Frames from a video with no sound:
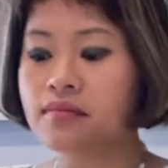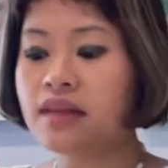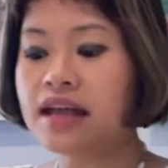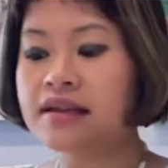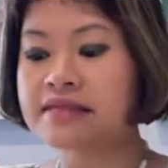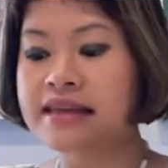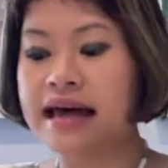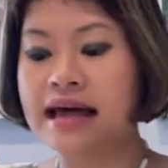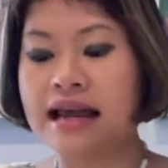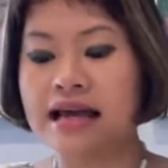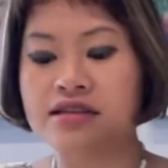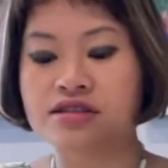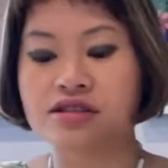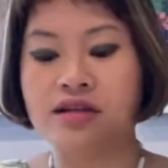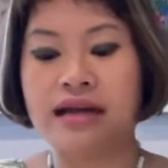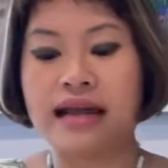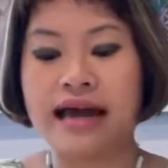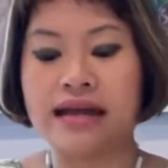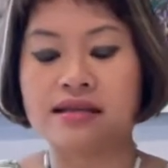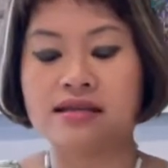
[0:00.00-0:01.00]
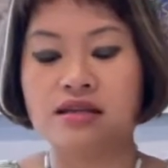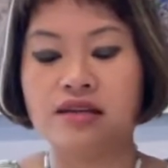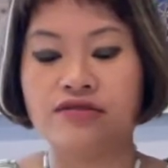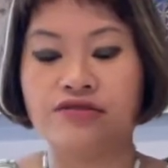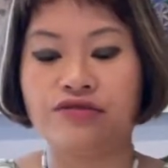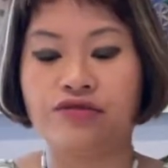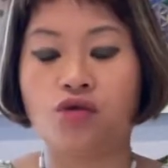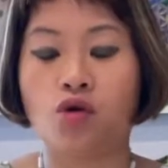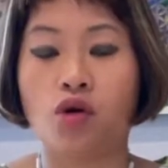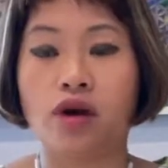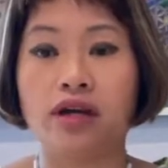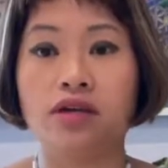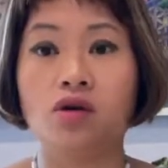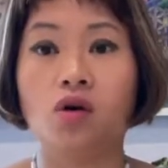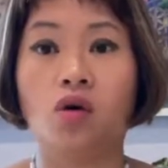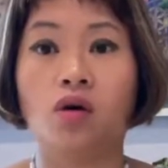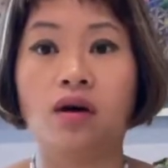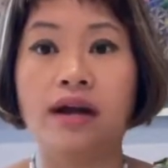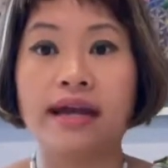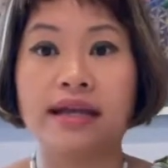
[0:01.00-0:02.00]
that are selected for
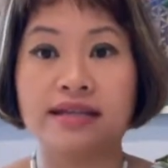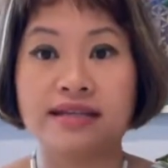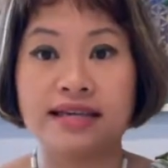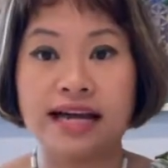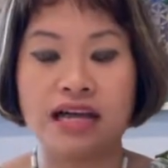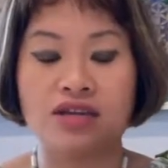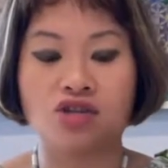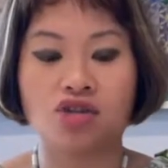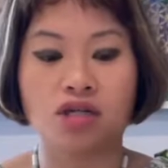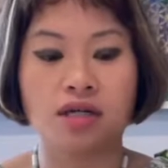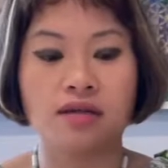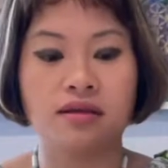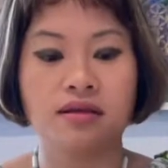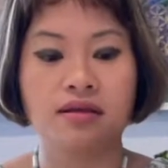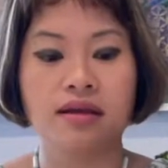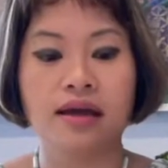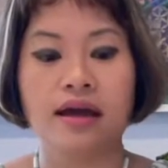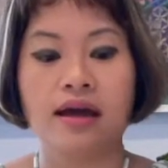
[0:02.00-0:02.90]
your intention.